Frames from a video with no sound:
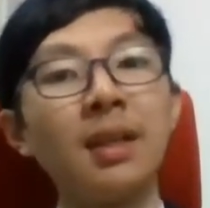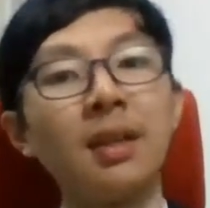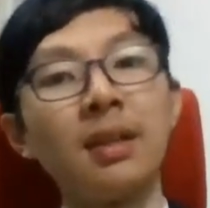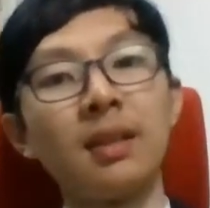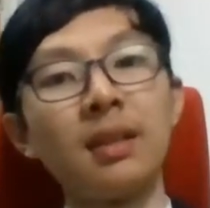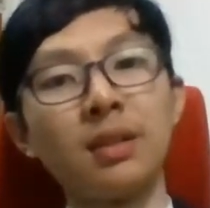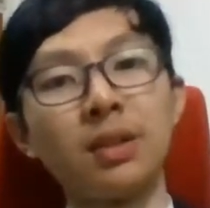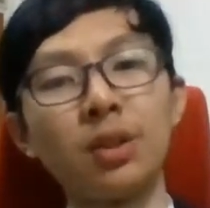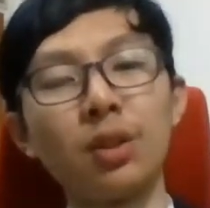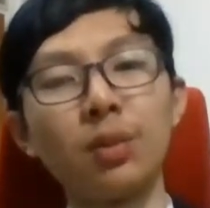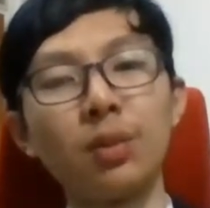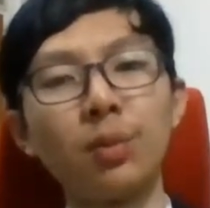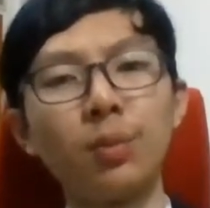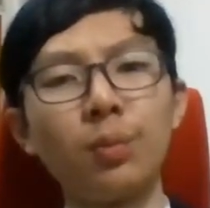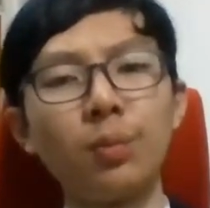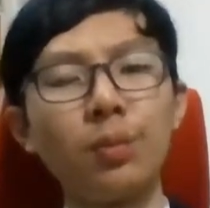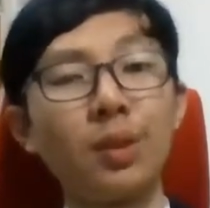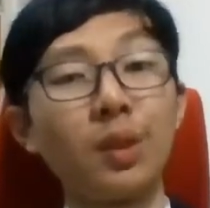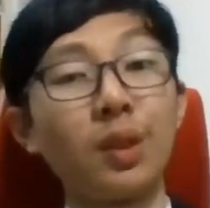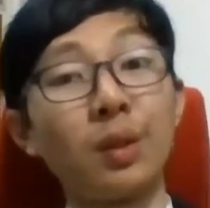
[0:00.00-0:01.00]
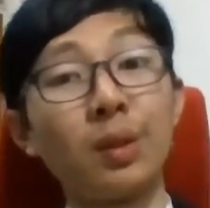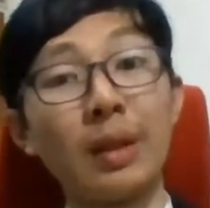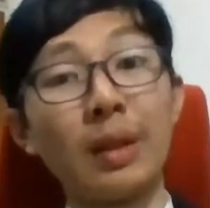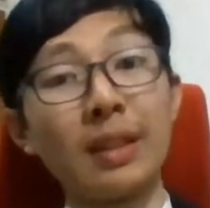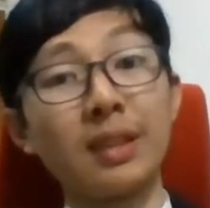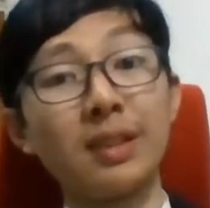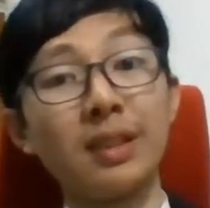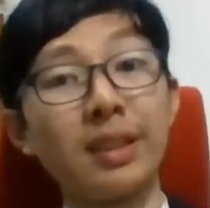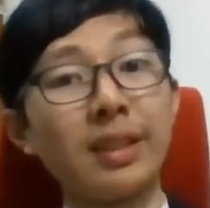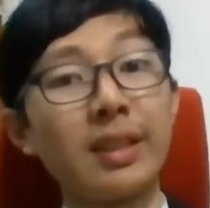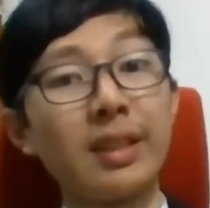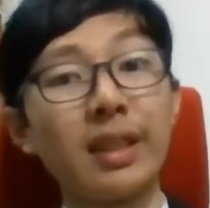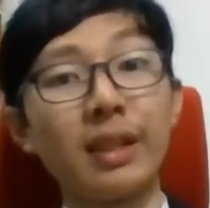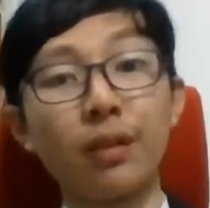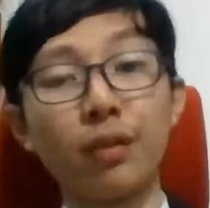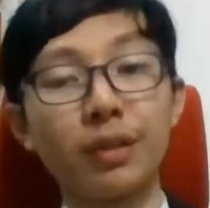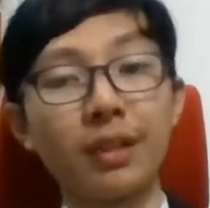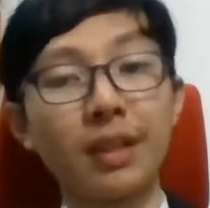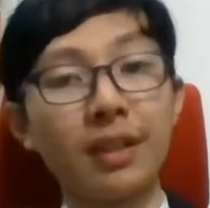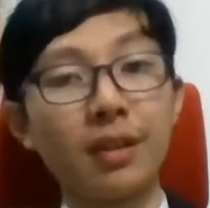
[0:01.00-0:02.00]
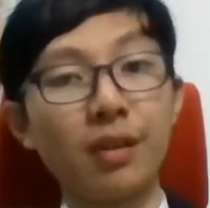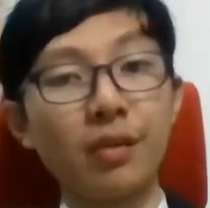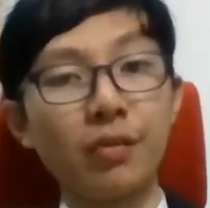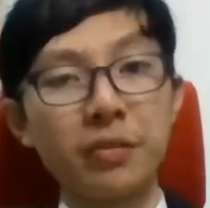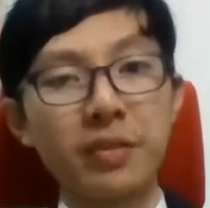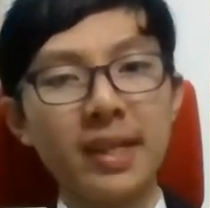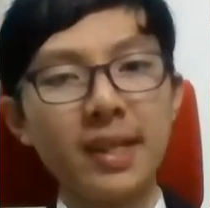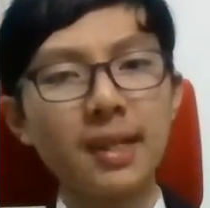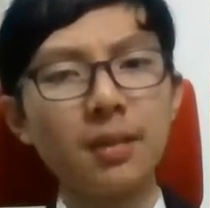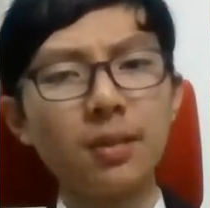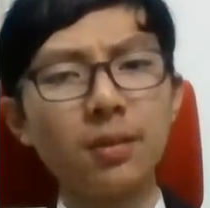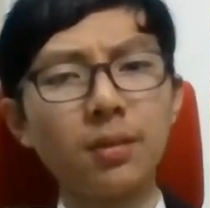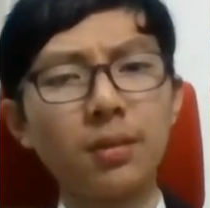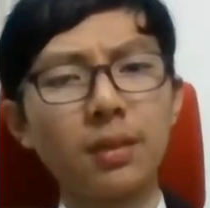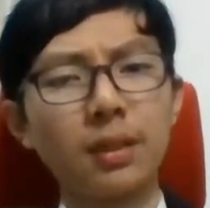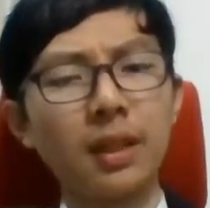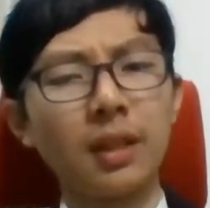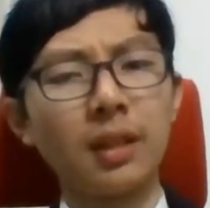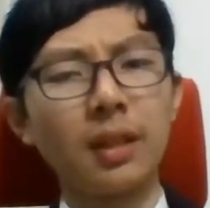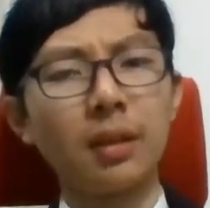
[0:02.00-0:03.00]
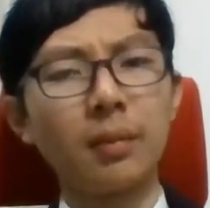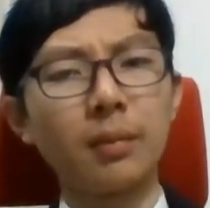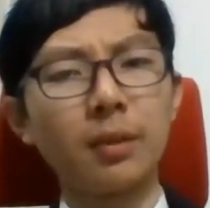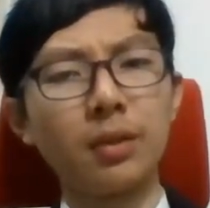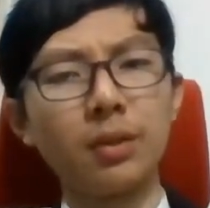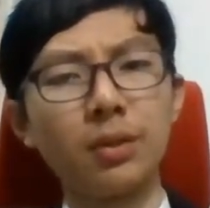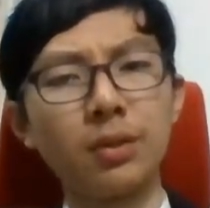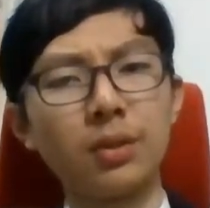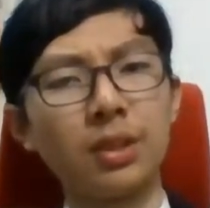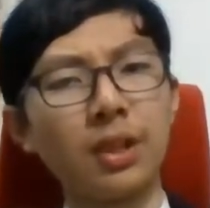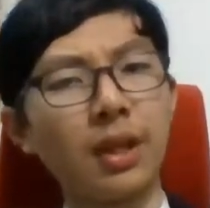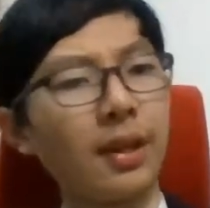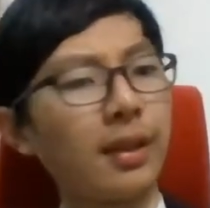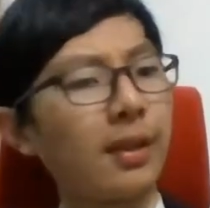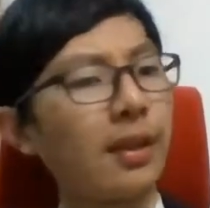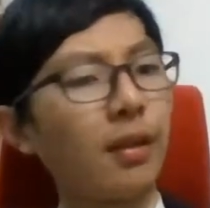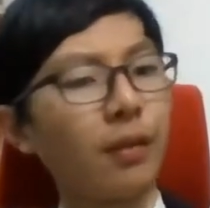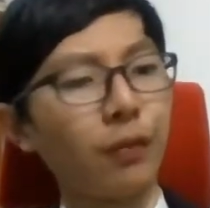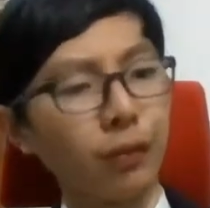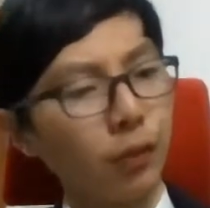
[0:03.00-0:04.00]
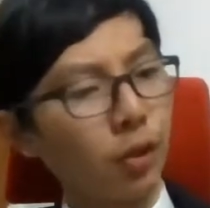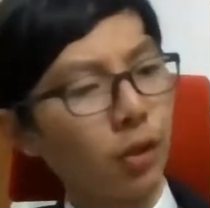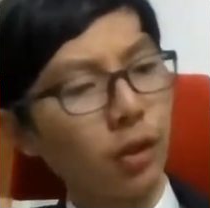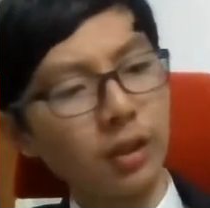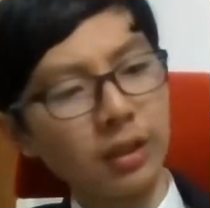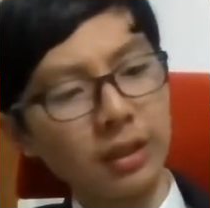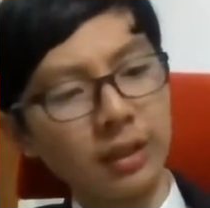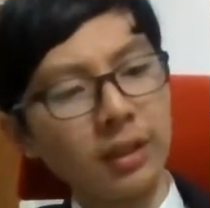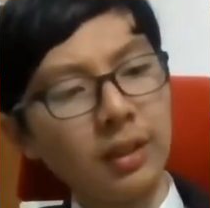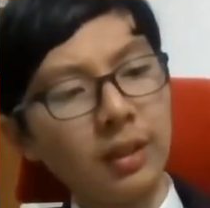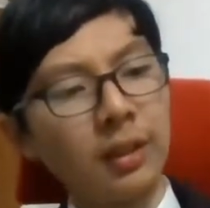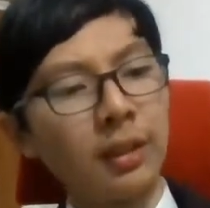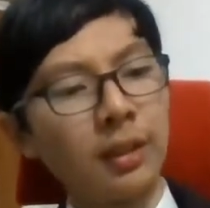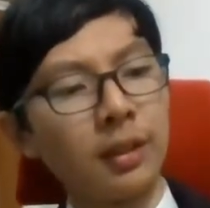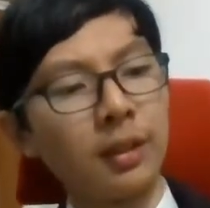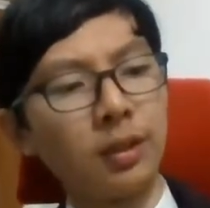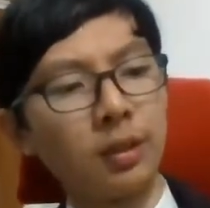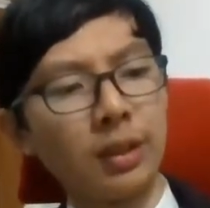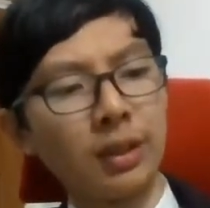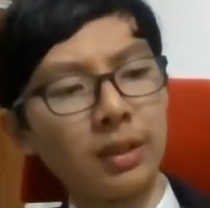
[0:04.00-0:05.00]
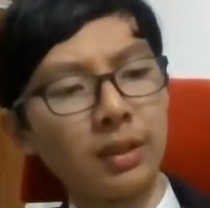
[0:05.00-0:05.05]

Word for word: And so, well, I'd say nine or ten out of ten. Would I recommend you check it out? Of course. Or do